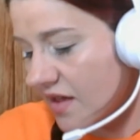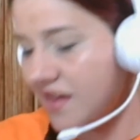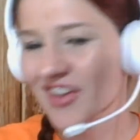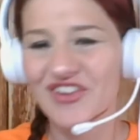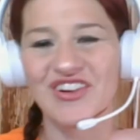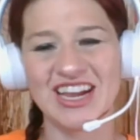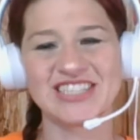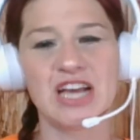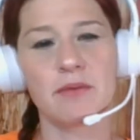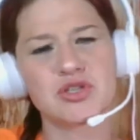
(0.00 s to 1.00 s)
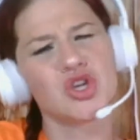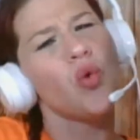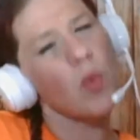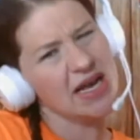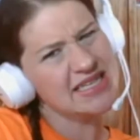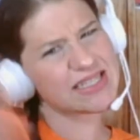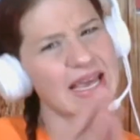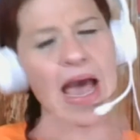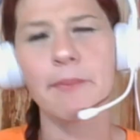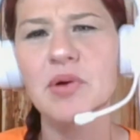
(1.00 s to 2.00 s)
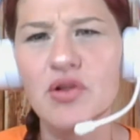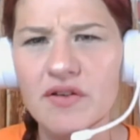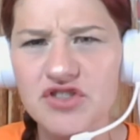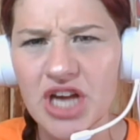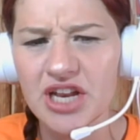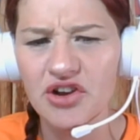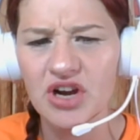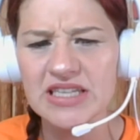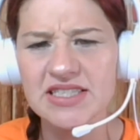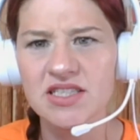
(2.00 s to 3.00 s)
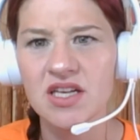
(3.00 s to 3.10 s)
Great job. So what is the capital of China, Chris?